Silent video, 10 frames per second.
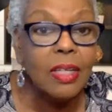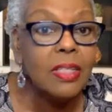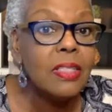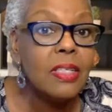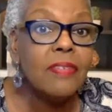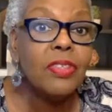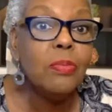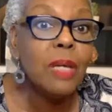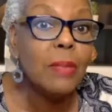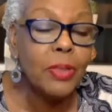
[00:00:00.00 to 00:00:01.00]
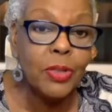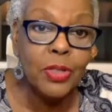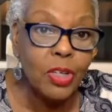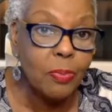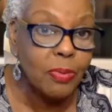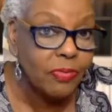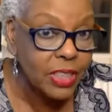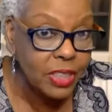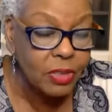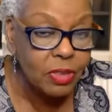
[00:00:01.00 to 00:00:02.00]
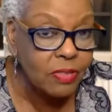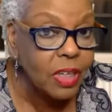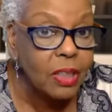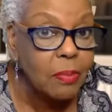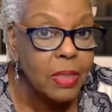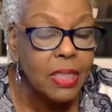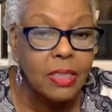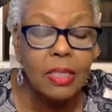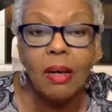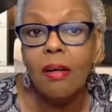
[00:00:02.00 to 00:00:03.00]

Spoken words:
Others of you may be doing your professional development